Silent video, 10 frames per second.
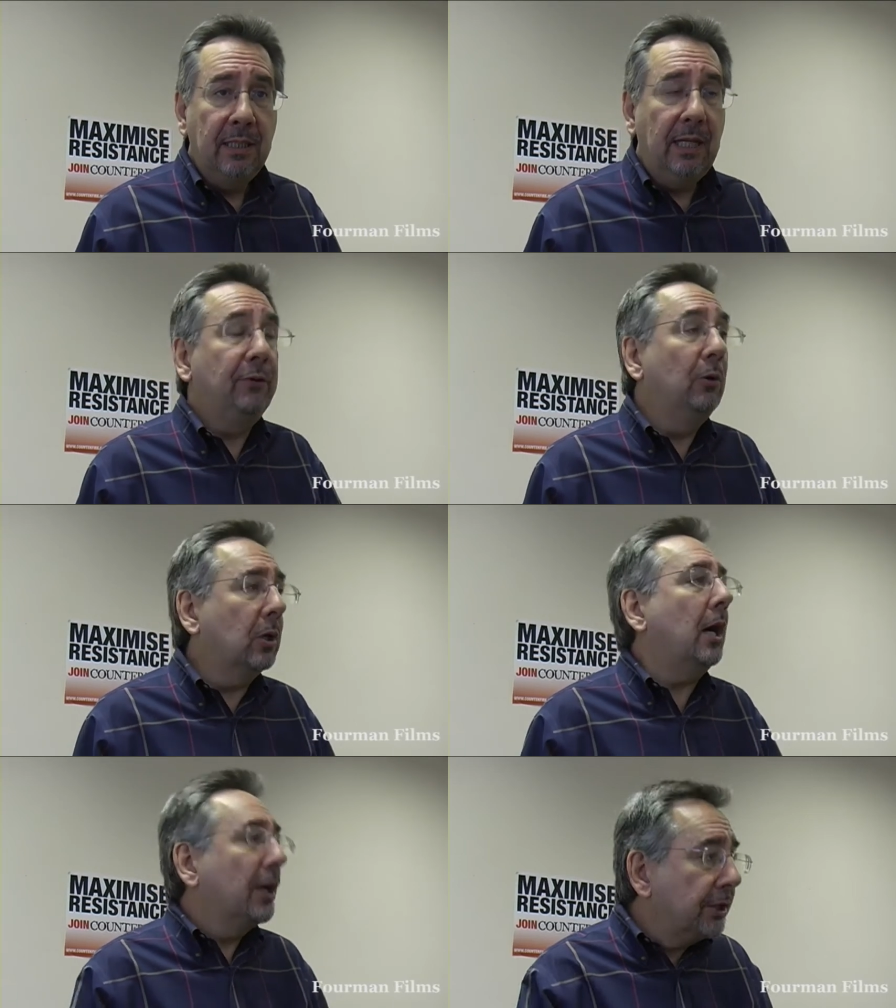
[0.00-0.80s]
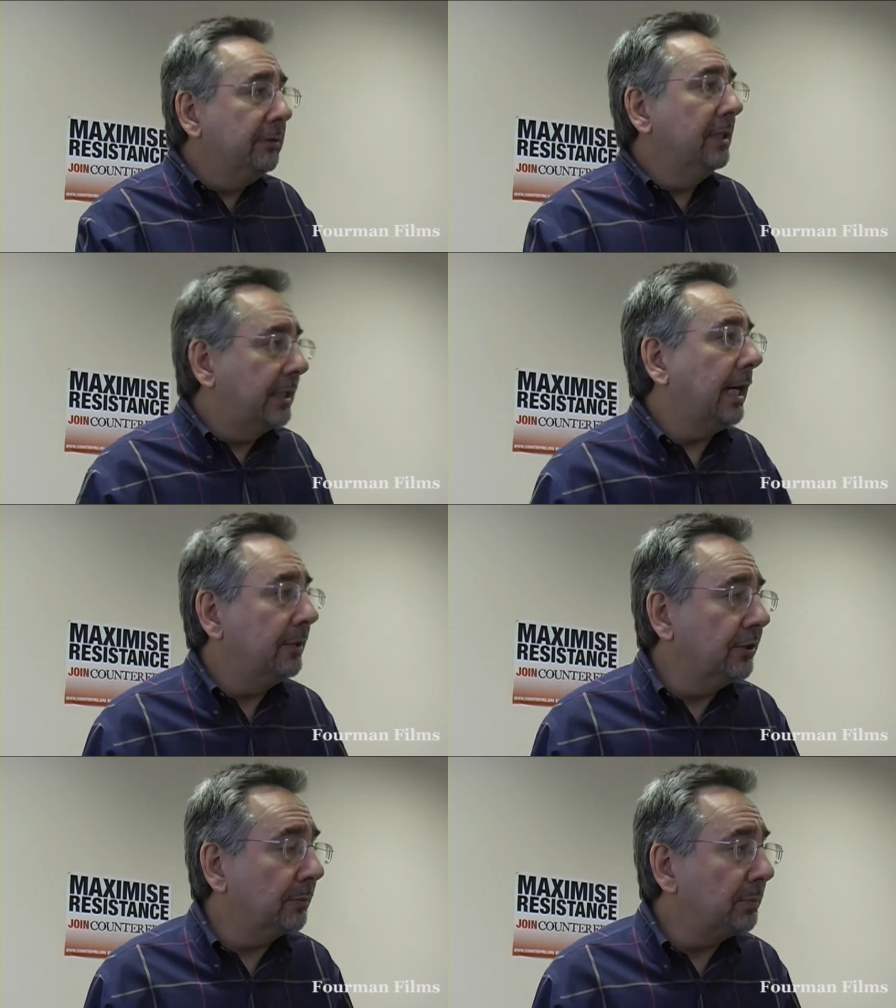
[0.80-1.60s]
If you look at other
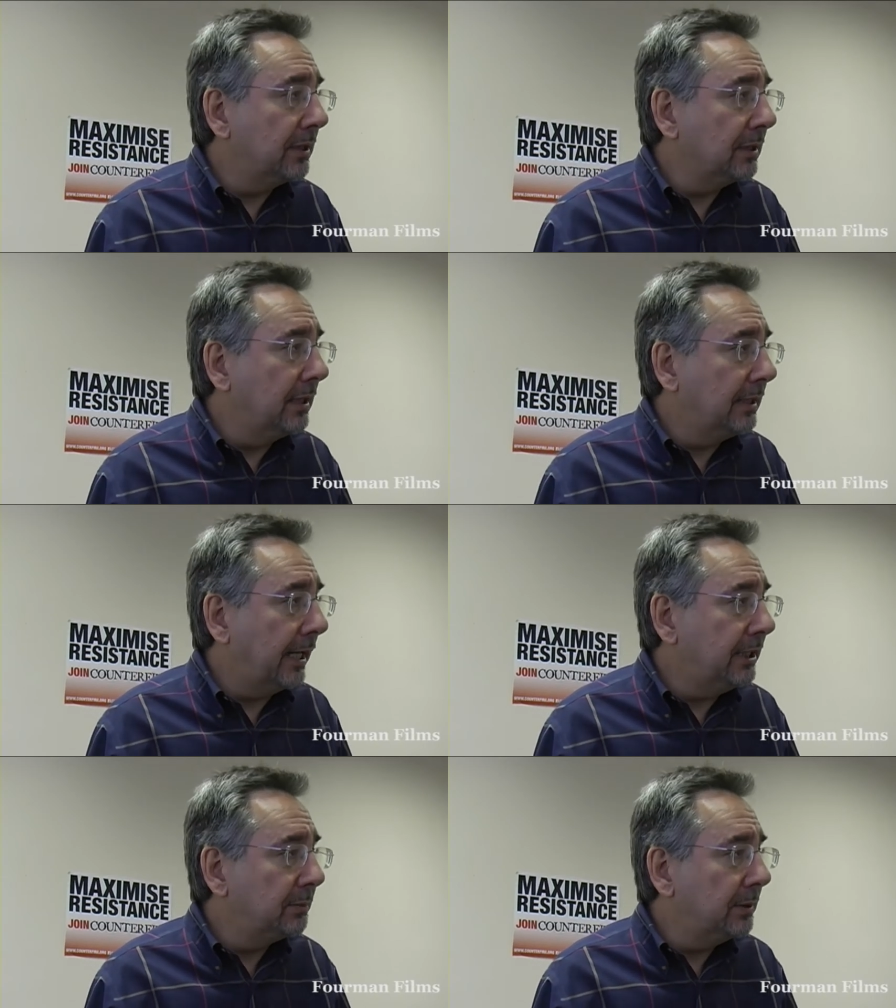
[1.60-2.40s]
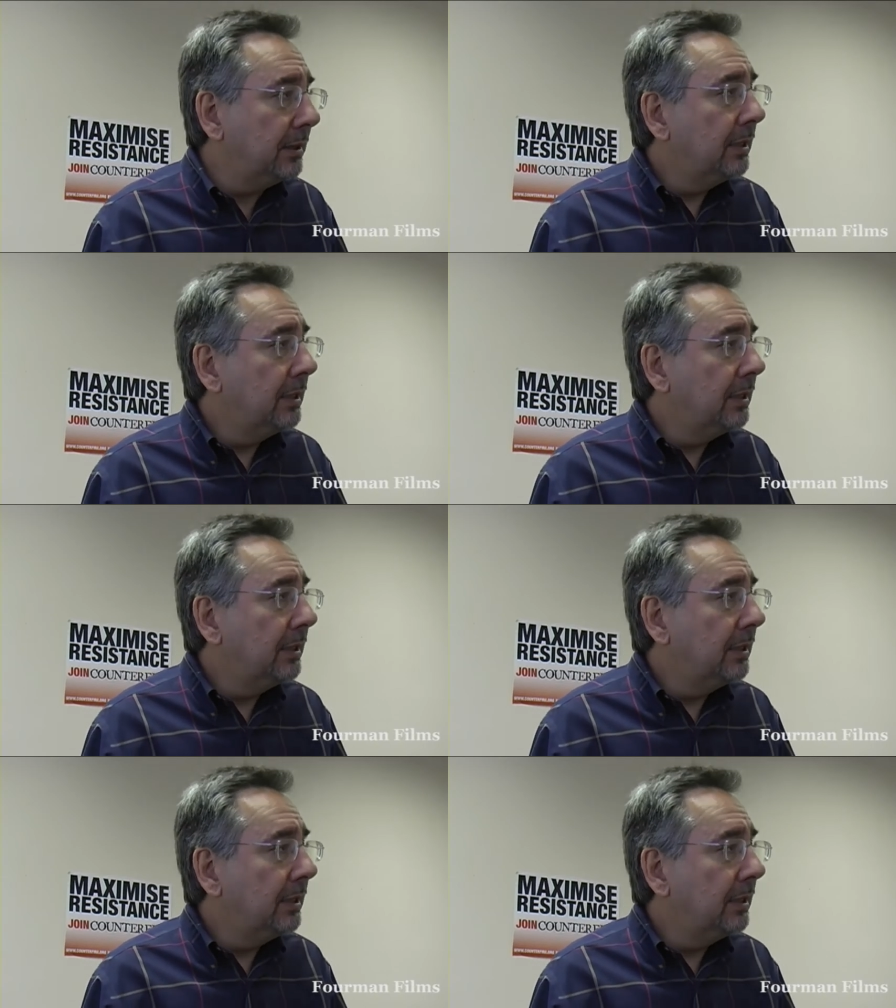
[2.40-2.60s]
indicators of political engagement,